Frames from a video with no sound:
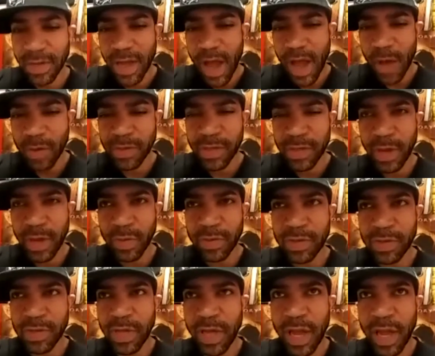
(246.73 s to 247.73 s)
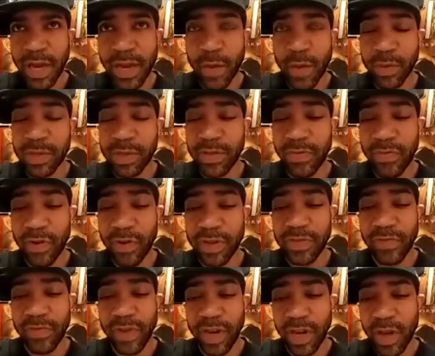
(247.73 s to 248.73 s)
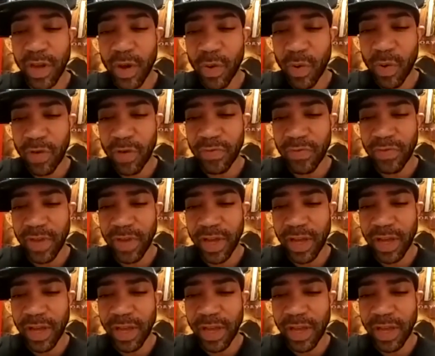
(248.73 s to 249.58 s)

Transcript: It was it was and it was the first video off it.